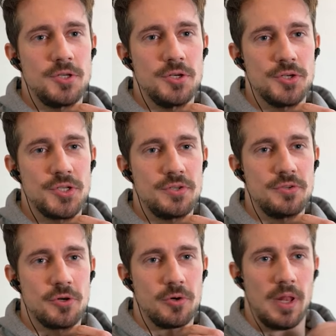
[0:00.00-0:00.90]
just
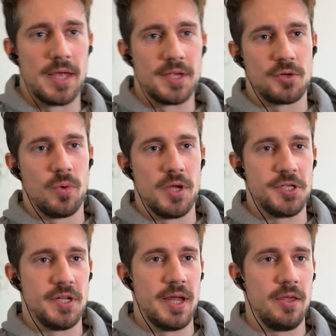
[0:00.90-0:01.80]
throw the last
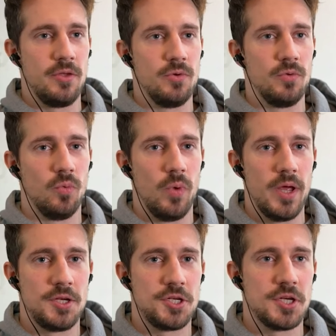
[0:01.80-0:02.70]
question at you,
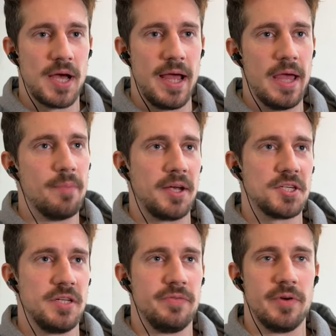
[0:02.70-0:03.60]
which I am
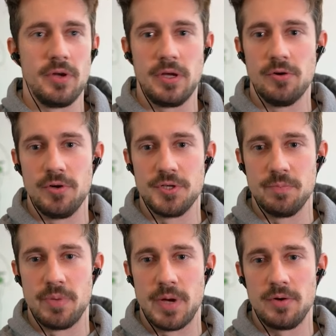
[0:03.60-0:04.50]
actually very curious
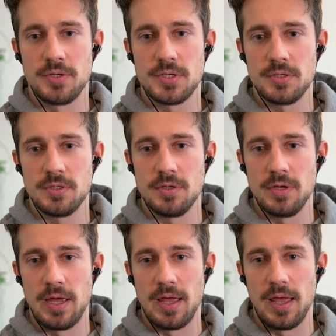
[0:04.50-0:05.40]
about,
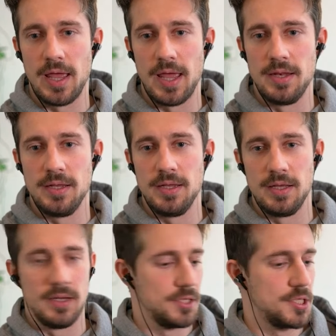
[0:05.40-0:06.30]
and it
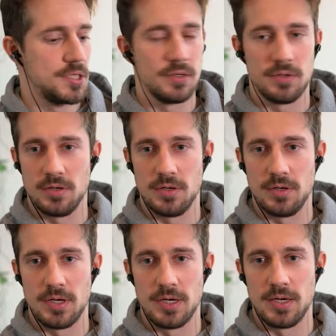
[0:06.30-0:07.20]
is
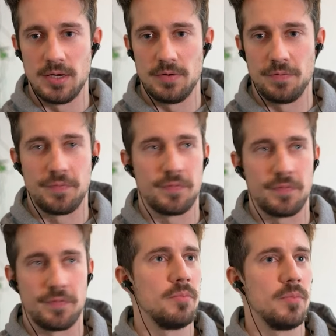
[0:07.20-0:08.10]

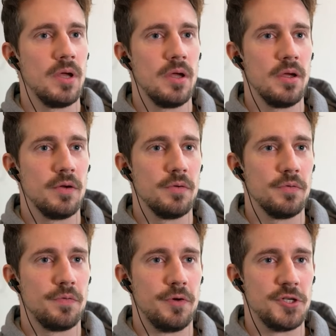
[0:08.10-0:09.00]
from
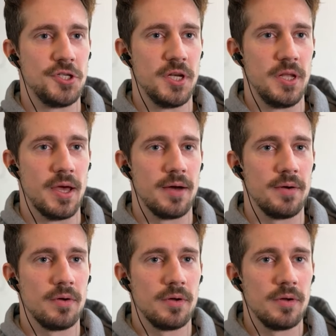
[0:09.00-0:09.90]
Virginia.
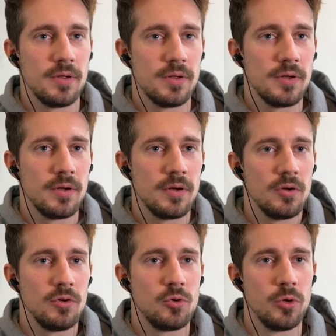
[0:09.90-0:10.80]

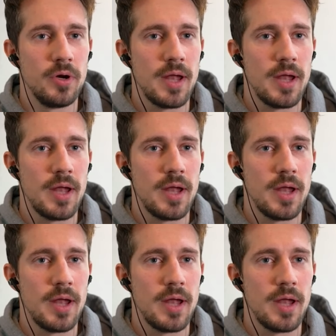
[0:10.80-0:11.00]
Could an